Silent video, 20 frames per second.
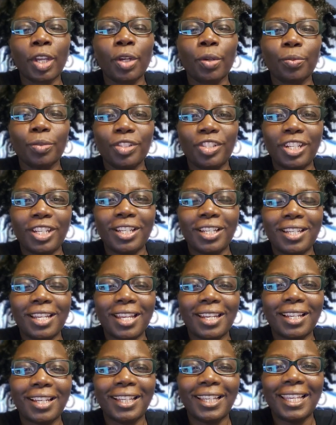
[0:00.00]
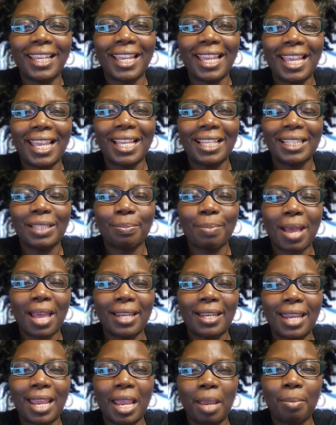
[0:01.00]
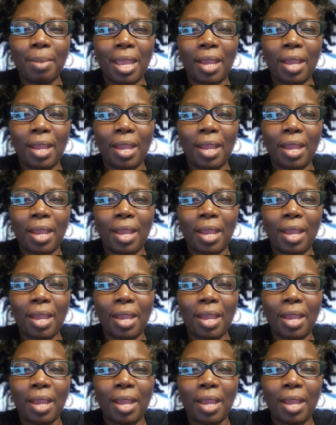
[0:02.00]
Regina Nunnally is my name,